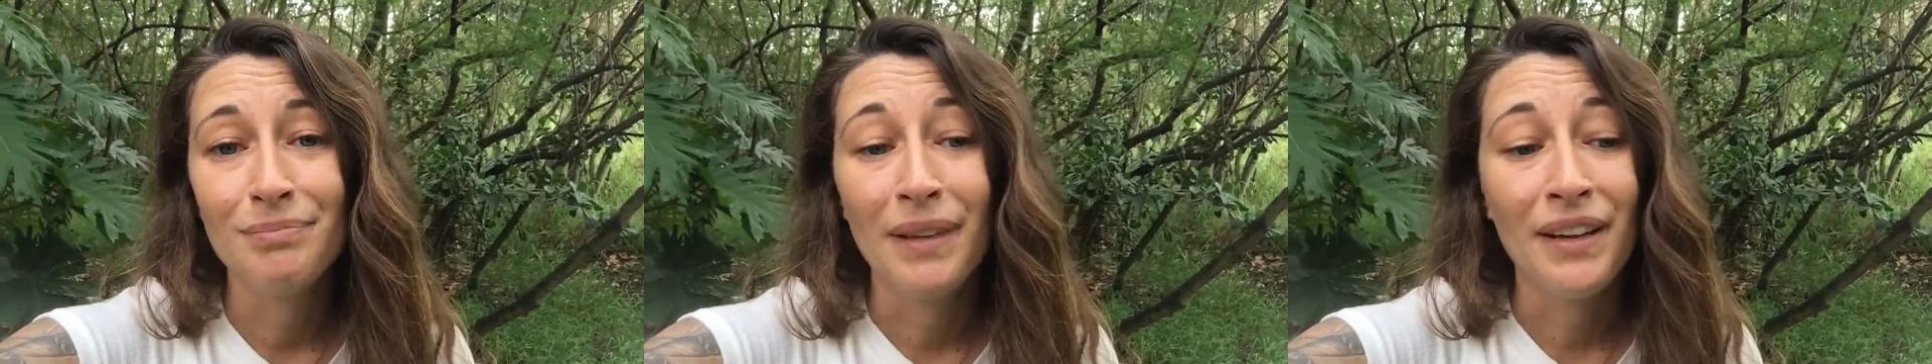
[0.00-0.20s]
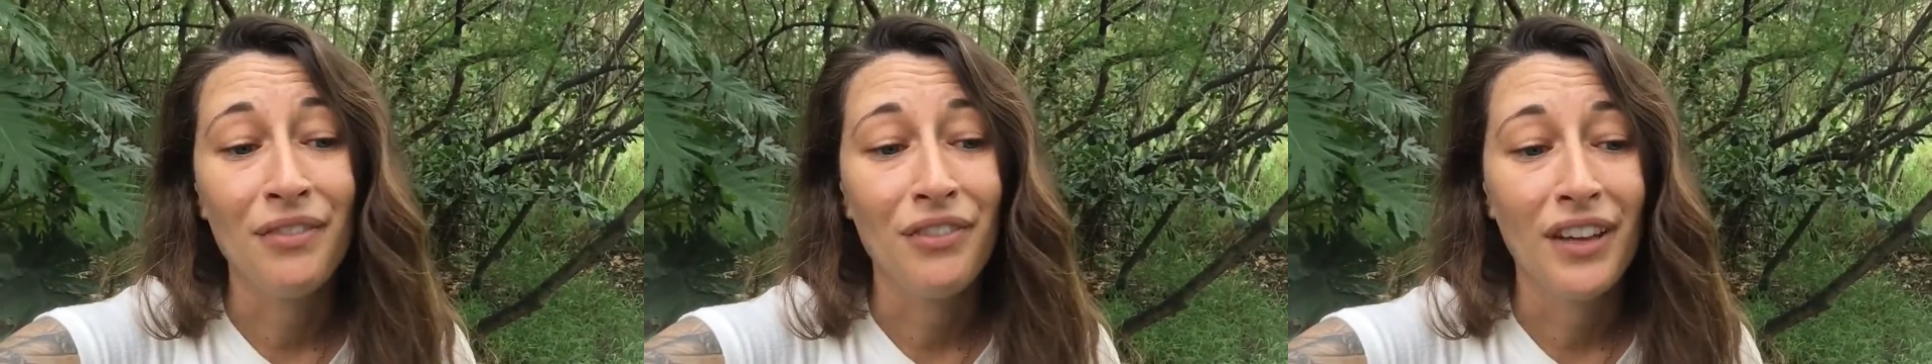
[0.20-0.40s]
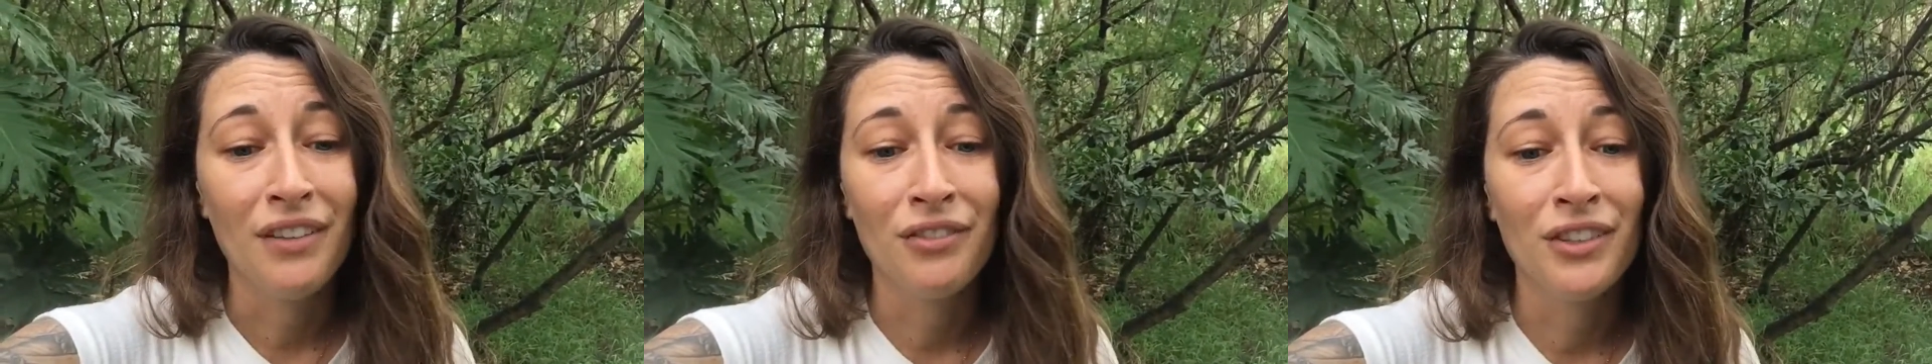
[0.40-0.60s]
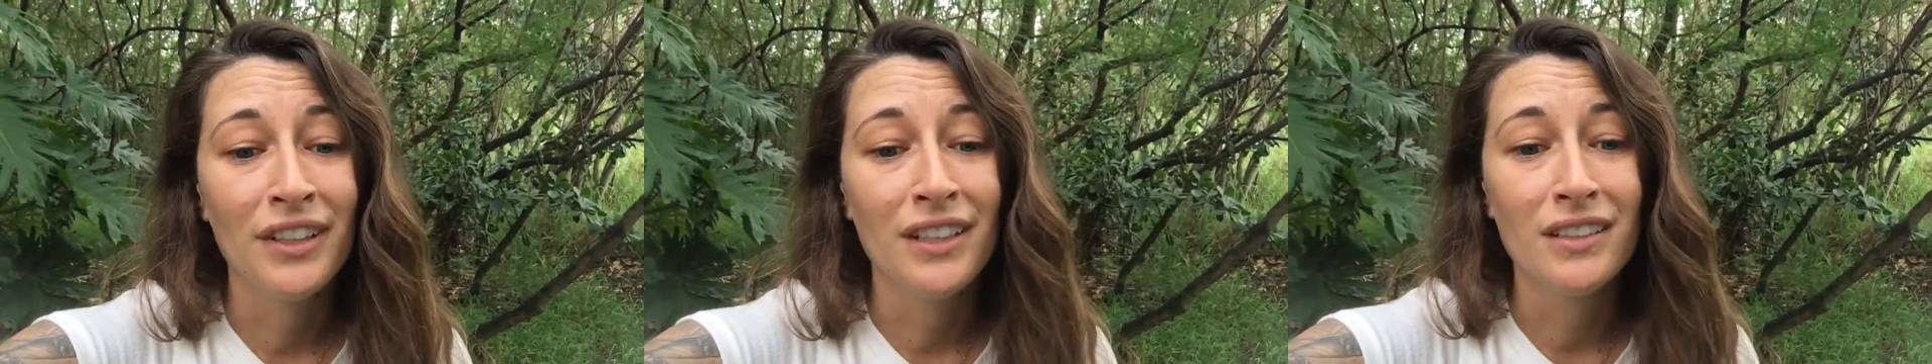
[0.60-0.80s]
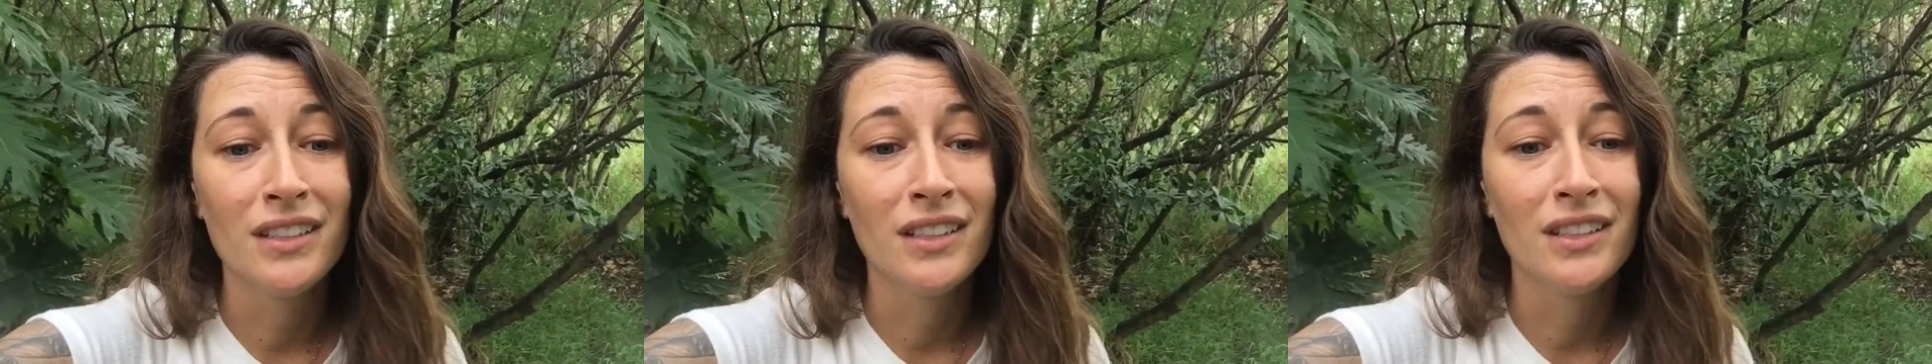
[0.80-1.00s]
My
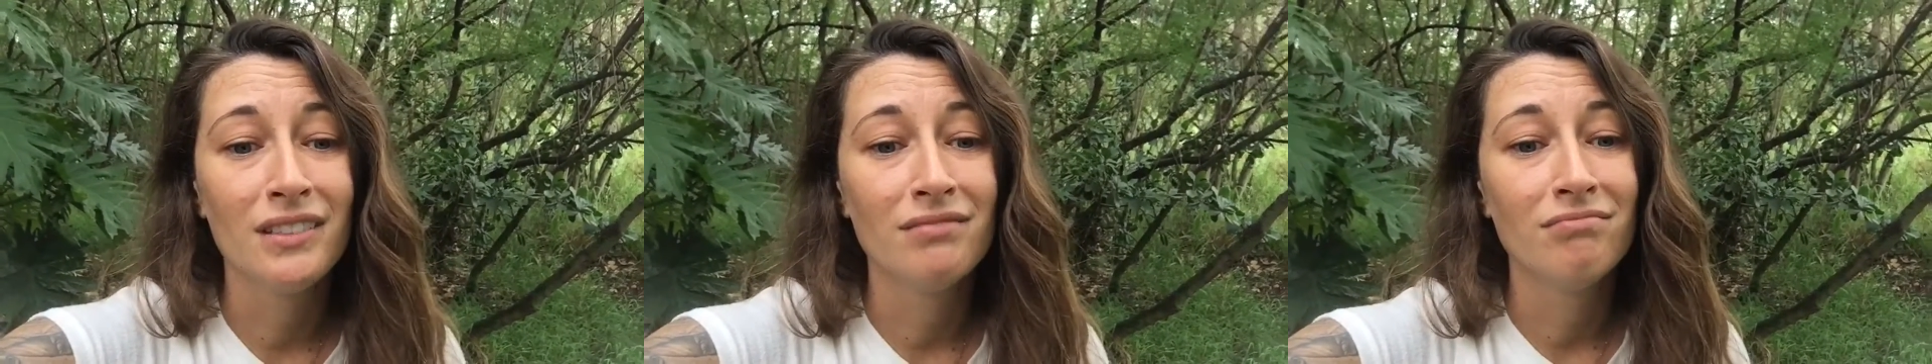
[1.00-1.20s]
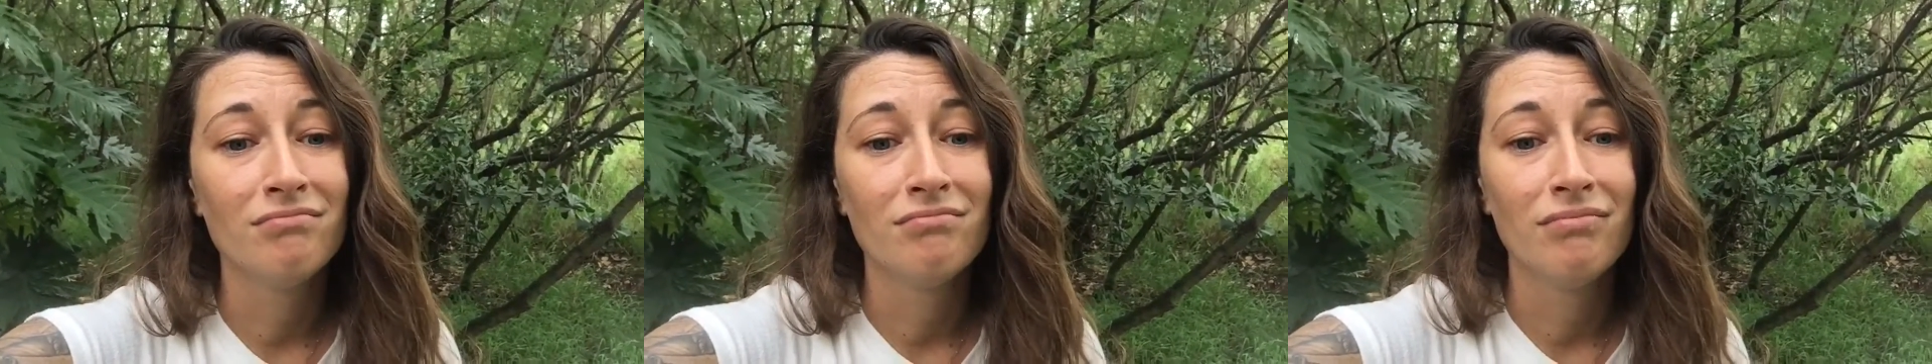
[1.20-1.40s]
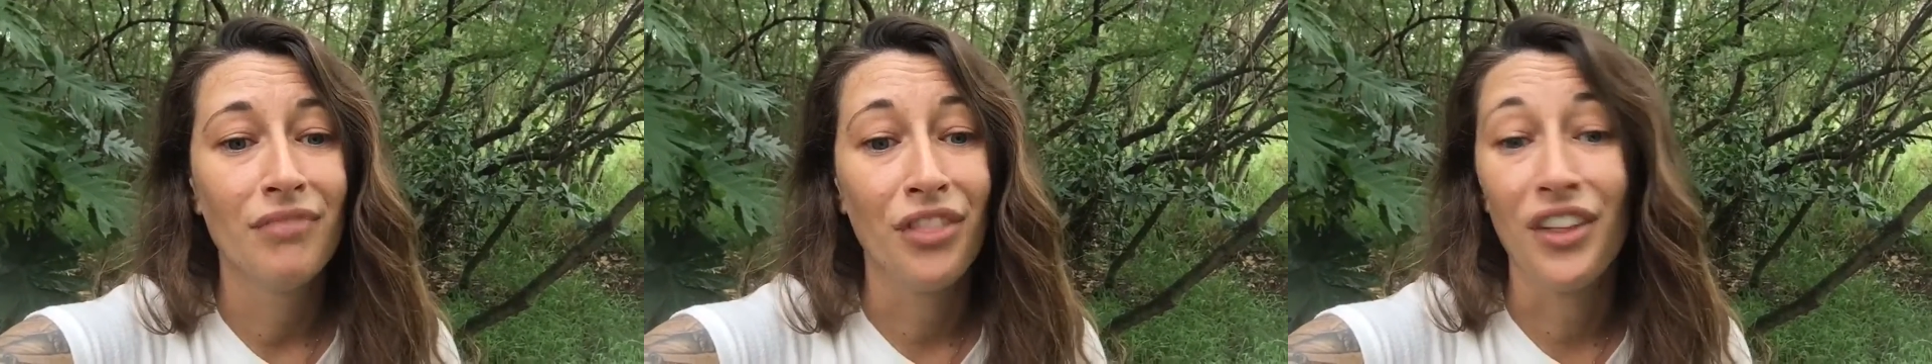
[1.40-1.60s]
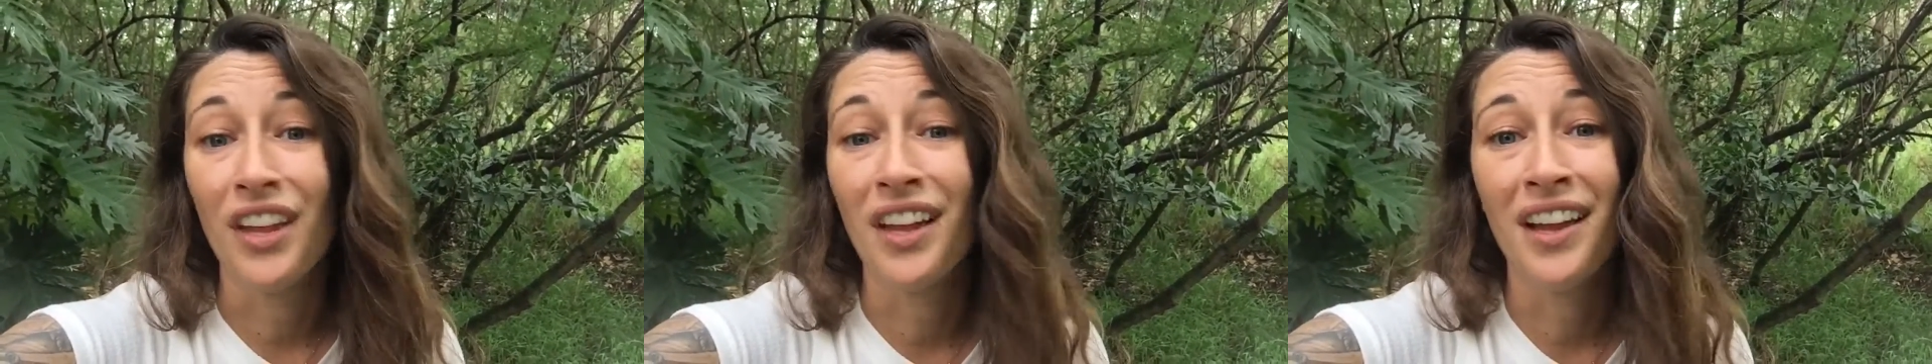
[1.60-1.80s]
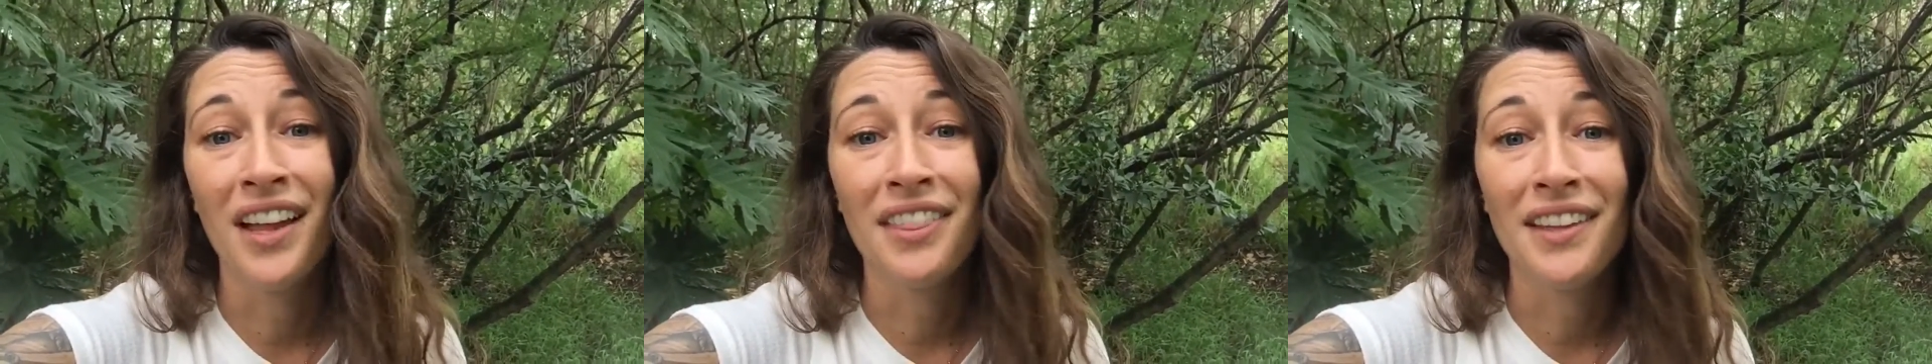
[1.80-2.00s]
favorite thing